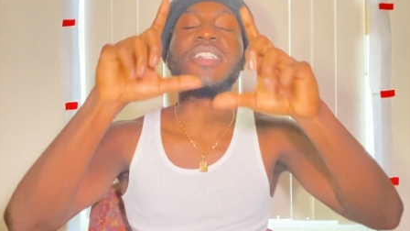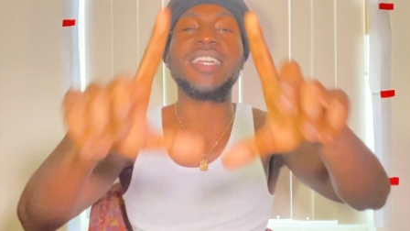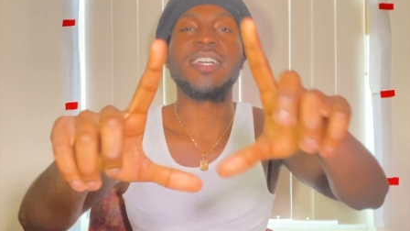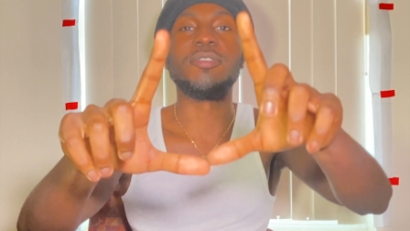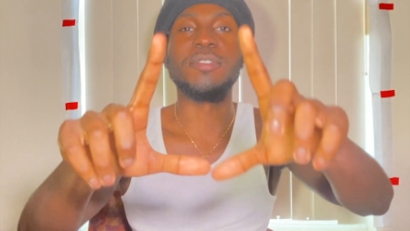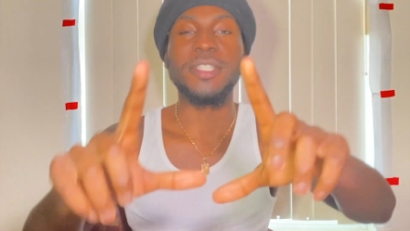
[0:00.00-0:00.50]

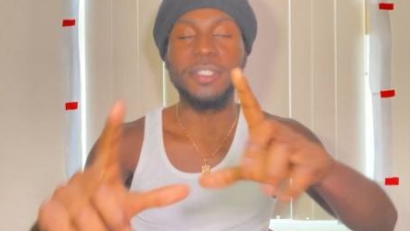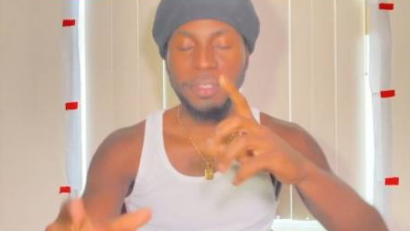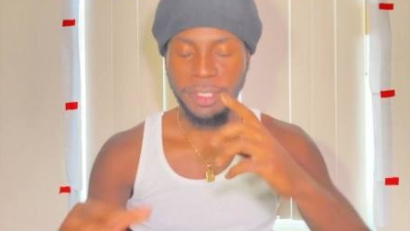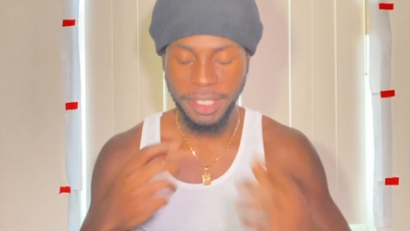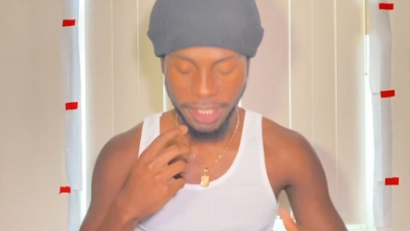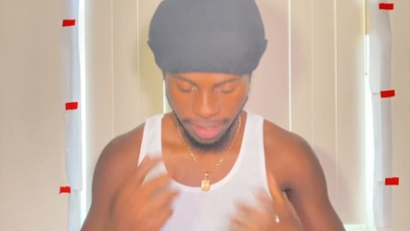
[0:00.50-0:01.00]
like on this one.
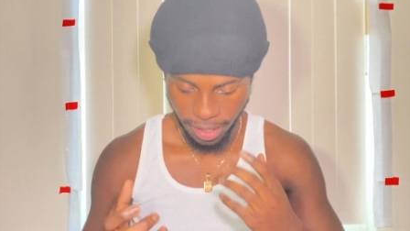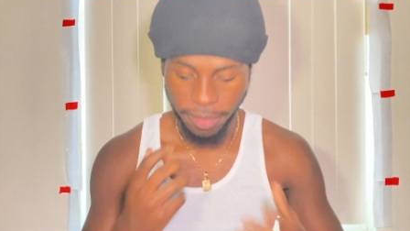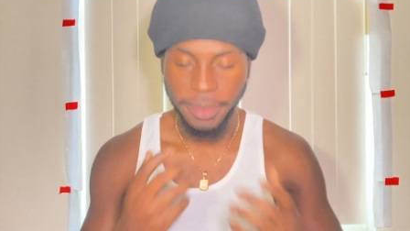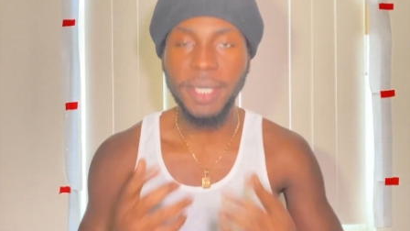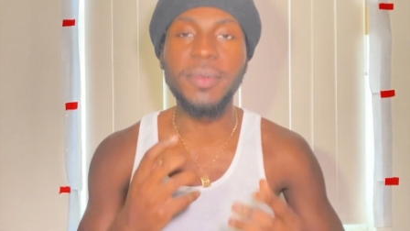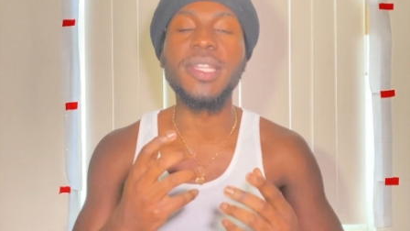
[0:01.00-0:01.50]
It helps
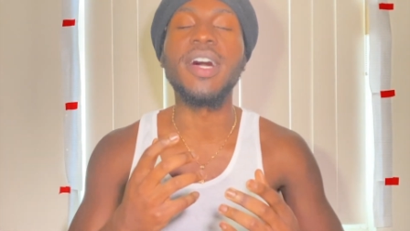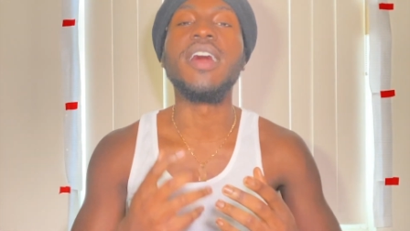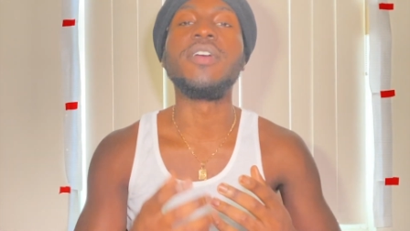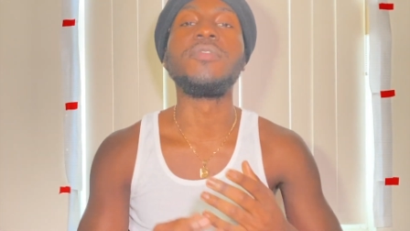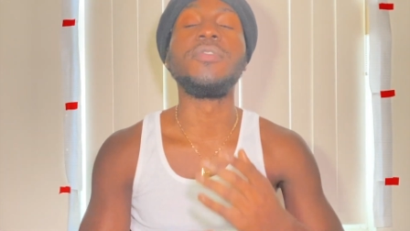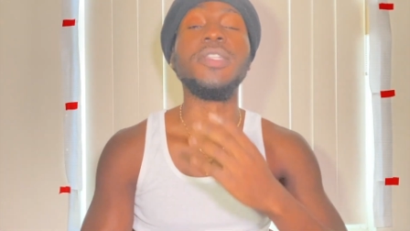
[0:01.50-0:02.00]
out with the
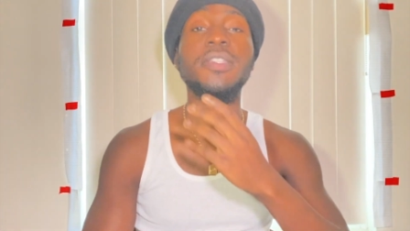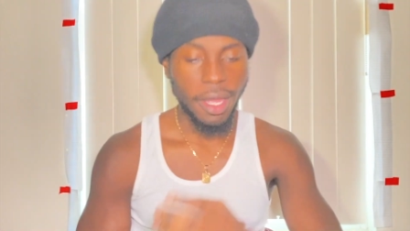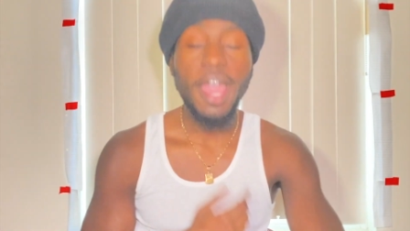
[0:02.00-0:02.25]
algorithm.